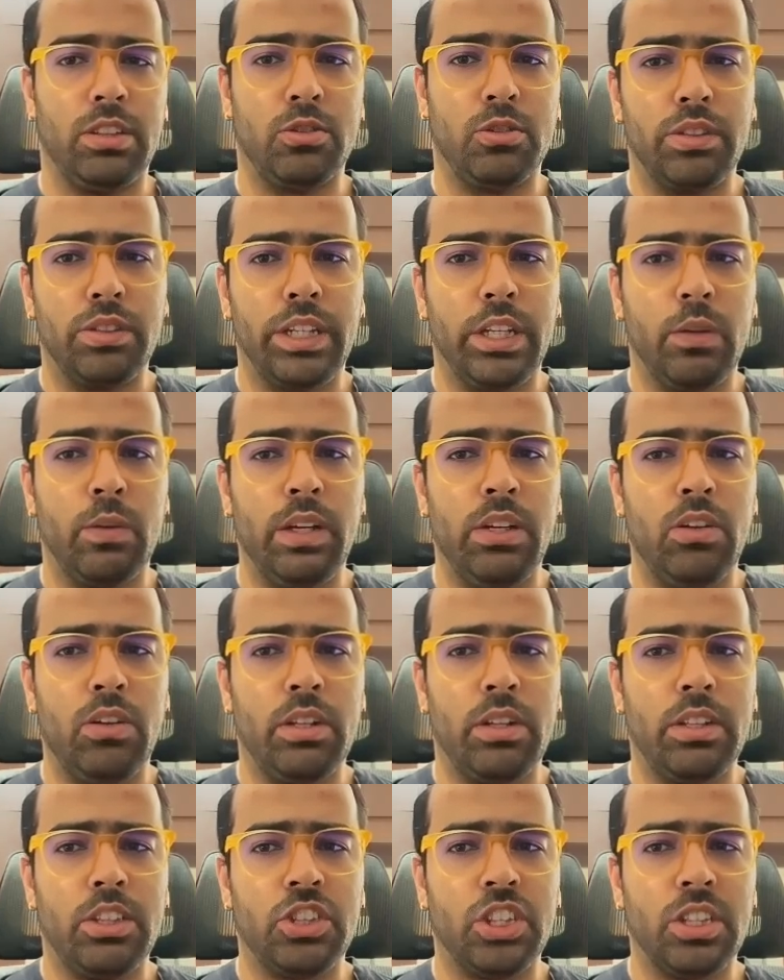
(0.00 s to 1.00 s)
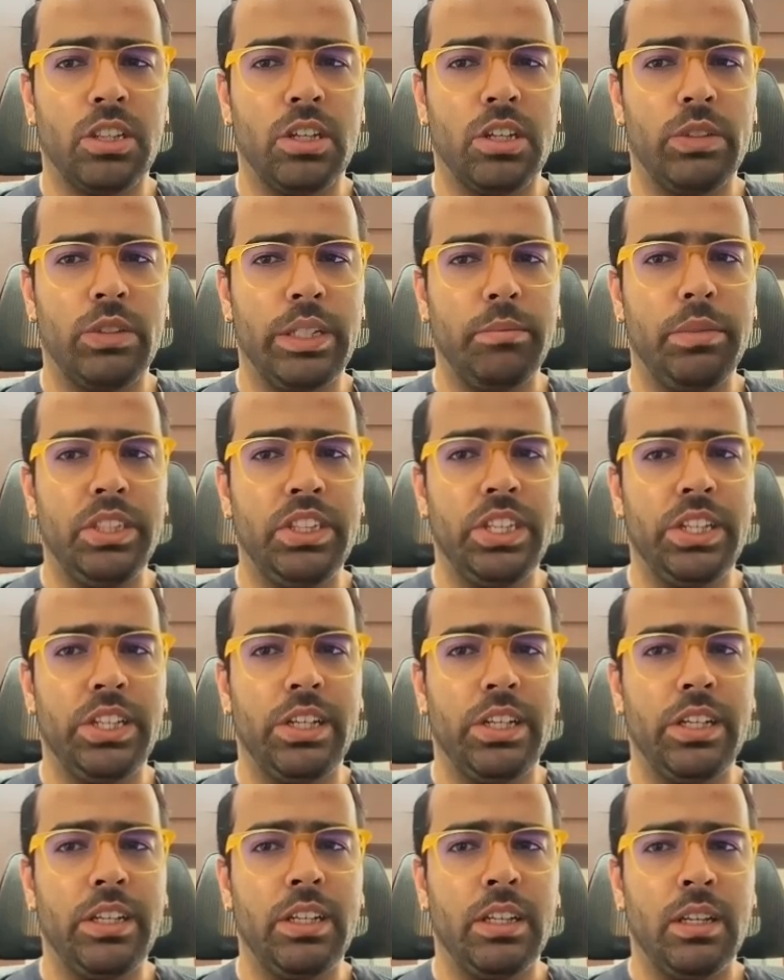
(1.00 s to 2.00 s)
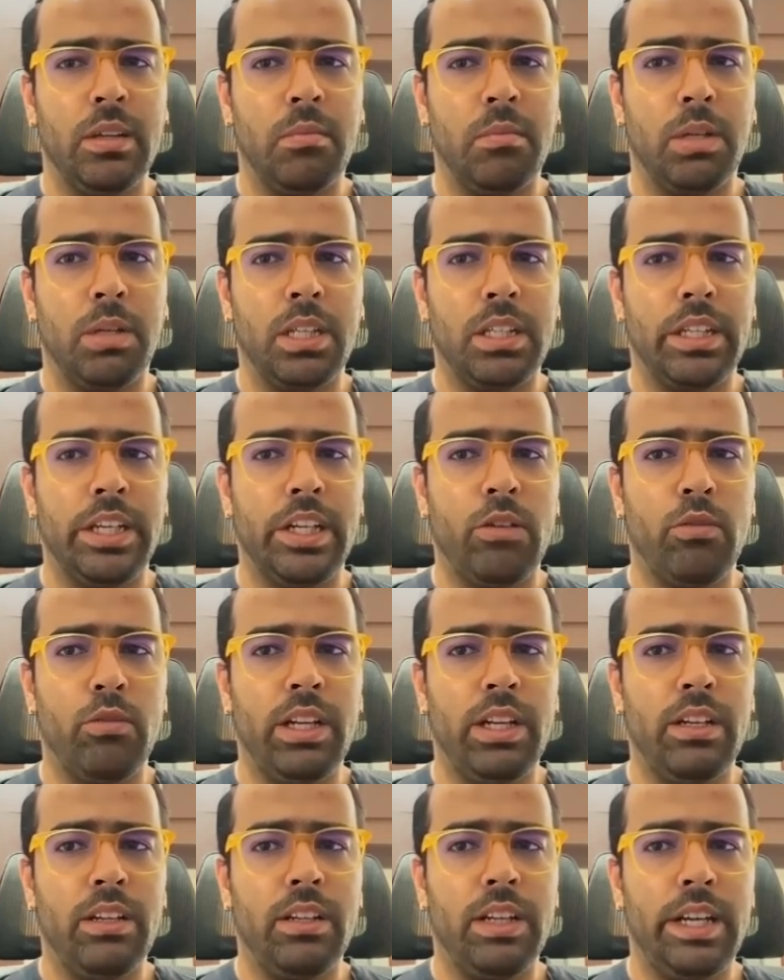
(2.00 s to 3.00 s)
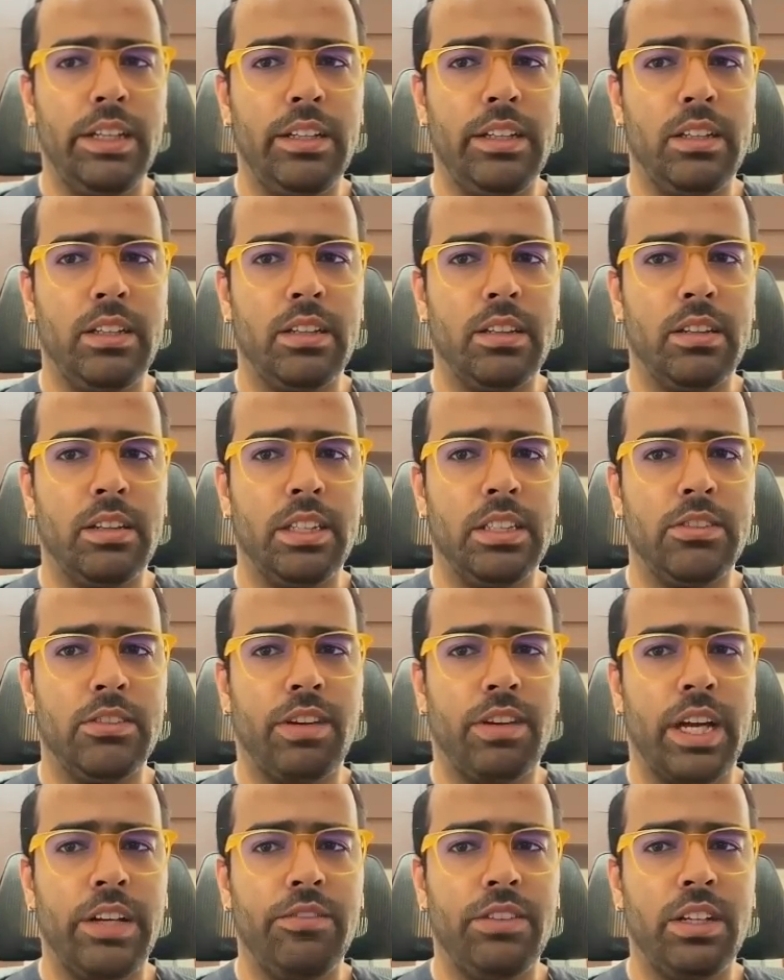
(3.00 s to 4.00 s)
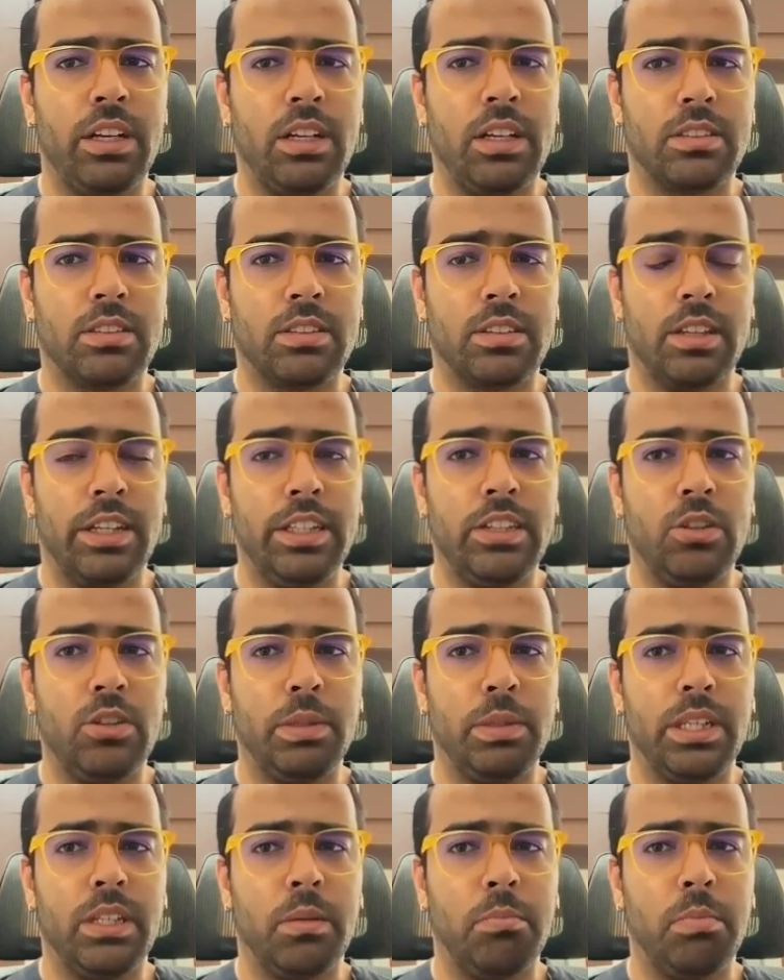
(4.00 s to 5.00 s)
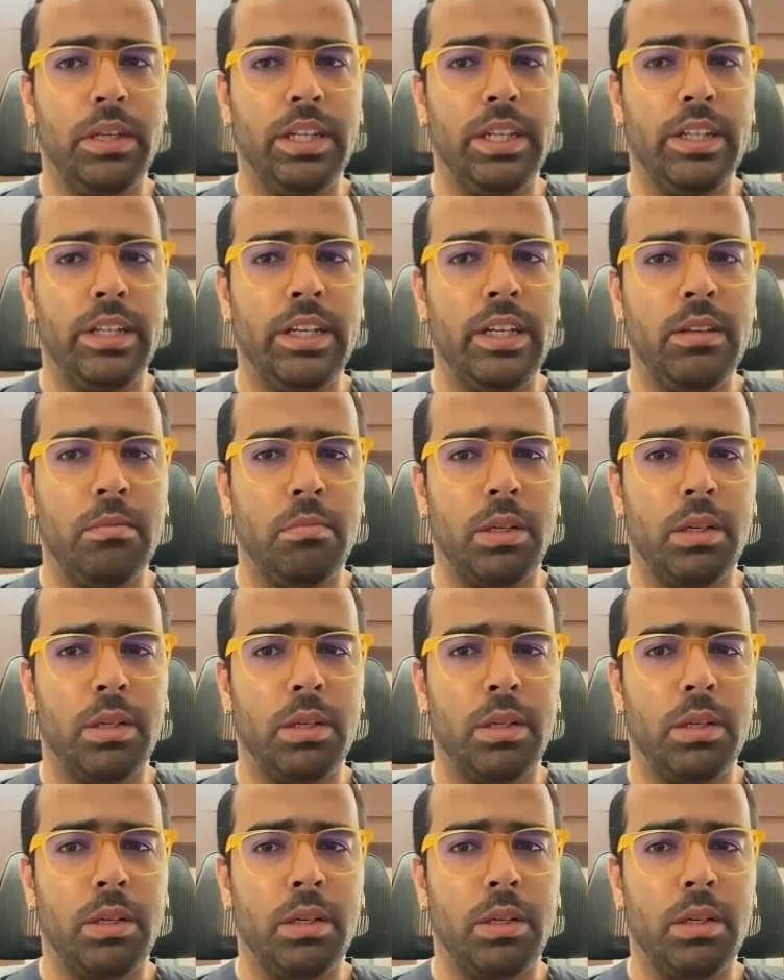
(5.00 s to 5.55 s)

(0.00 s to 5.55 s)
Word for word: So it will not shut down immediately, but it will let these 5 tasks, right, to be completed.